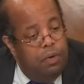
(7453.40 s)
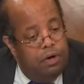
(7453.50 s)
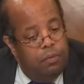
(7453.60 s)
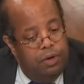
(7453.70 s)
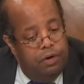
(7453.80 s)

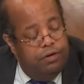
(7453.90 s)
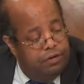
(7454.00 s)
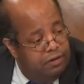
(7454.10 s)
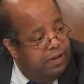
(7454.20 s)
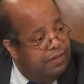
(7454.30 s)
We're going
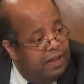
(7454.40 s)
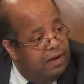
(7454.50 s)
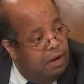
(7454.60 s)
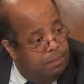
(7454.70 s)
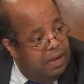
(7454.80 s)
to look at
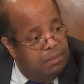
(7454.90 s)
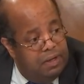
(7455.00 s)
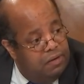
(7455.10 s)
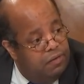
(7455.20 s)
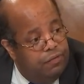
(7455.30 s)
that, and I'll be able
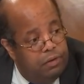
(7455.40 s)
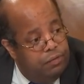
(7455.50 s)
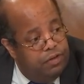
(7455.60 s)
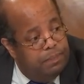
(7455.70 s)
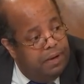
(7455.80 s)
to give a
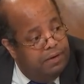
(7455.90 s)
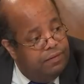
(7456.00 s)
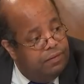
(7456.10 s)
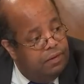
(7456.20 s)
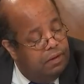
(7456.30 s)
fuller
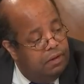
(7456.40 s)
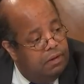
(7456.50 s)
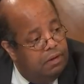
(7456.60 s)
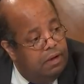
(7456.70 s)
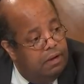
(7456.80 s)
response
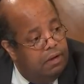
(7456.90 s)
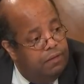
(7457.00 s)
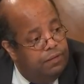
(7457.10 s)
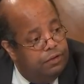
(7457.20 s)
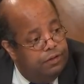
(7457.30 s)

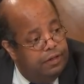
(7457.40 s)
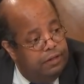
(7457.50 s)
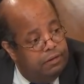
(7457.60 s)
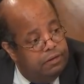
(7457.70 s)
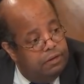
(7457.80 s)
at a future
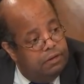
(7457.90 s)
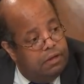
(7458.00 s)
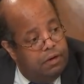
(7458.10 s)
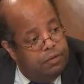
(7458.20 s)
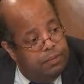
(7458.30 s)
date,
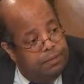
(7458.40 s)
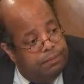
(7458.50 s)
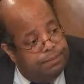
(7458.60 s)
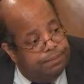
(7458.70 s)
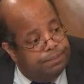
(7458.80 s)
Congressman.